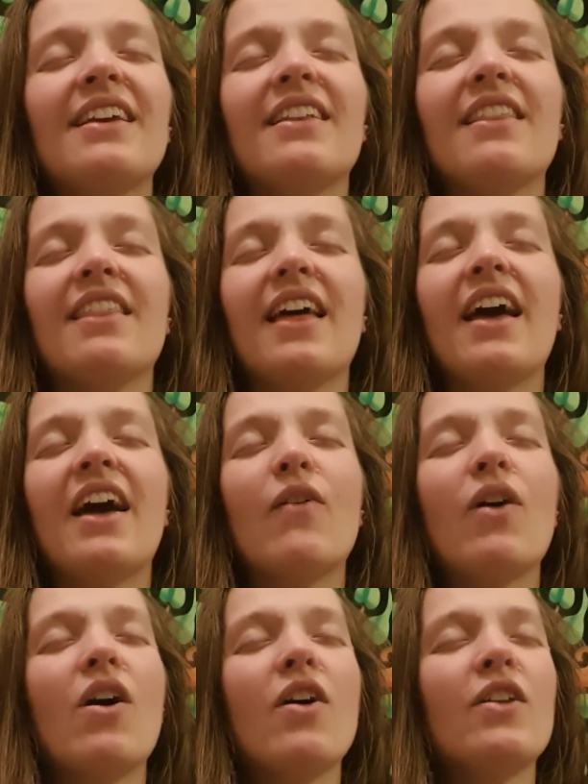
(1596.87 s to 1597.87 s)
There
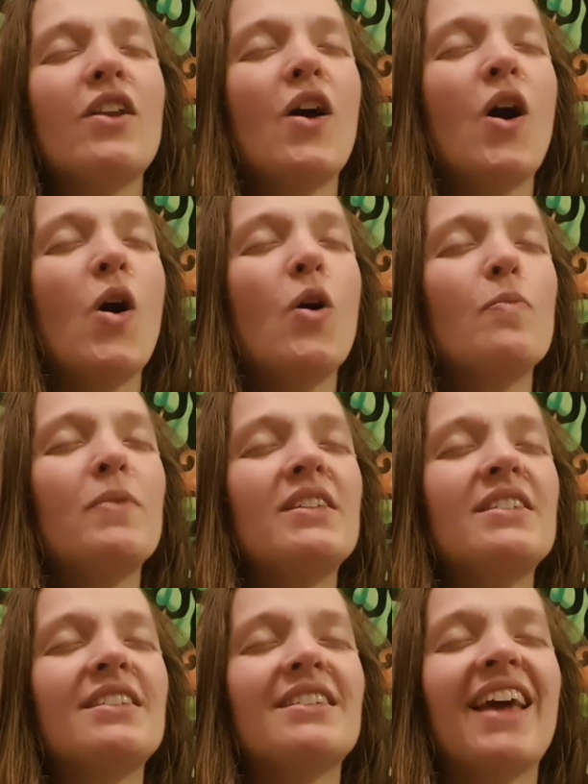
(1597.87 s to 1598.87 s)
are no
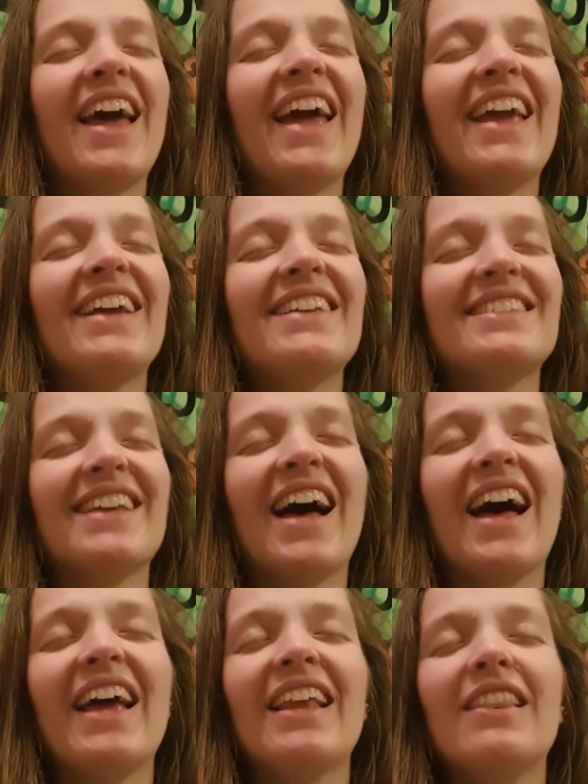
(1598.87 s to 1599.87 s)
mistakes,
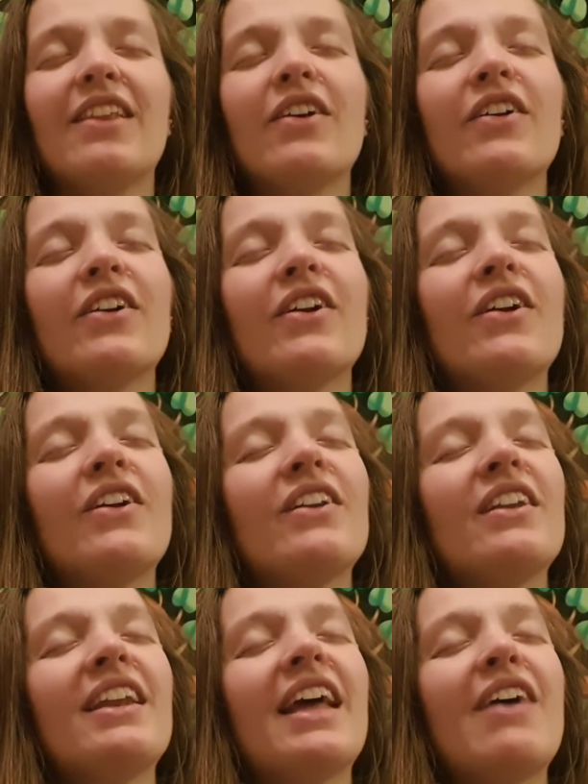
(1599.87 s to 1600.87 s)
I
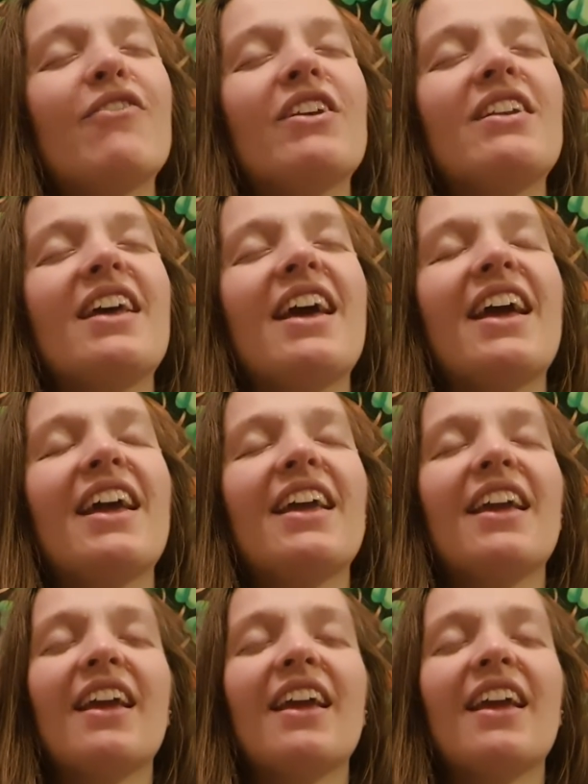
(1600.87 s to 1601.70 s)
learn every day,